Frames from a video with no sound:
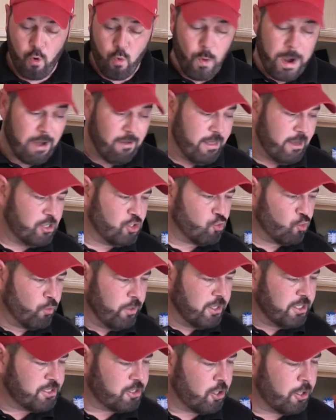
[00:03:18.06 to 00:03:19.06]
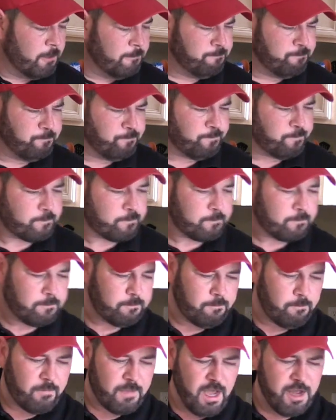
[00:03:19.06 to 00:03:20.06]
Wow, that is really tart.
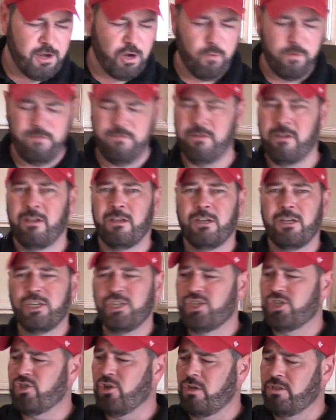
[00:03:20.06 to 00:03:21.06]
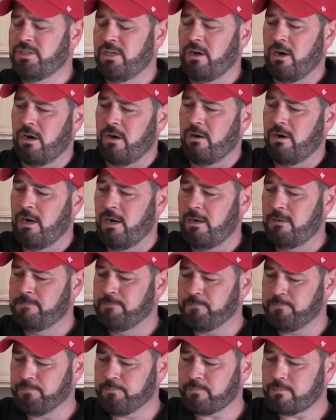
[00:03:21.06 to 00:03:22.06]
I know we've salted
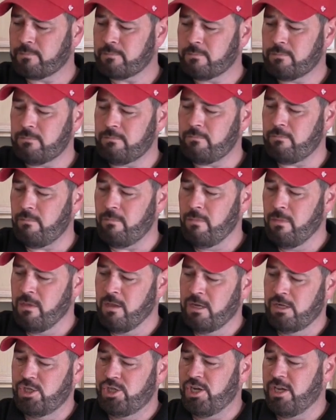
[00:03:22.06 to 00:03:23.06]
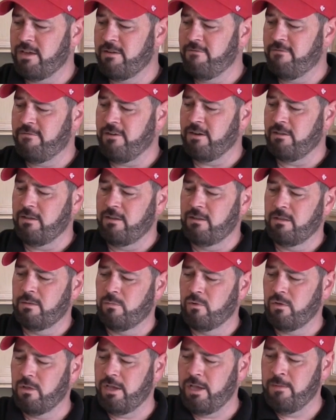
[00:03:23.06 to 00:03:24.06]
our chicken fairly
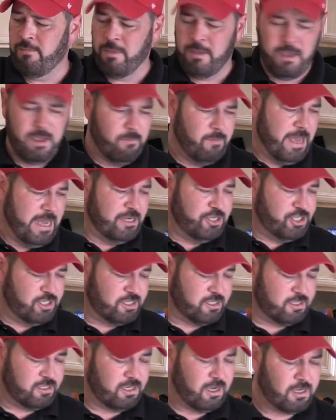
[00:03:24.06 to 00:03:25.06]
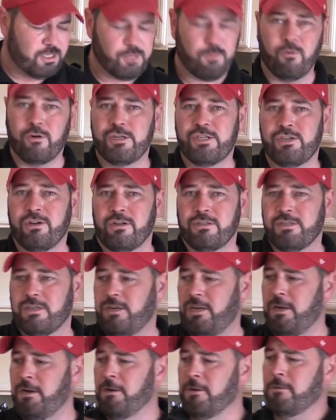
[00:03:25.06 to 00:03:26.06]
liberally. I add just a touch more salt
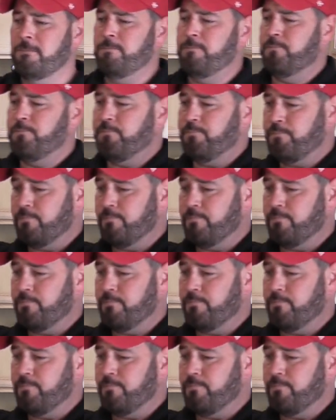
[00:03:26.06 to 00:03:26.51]
in here.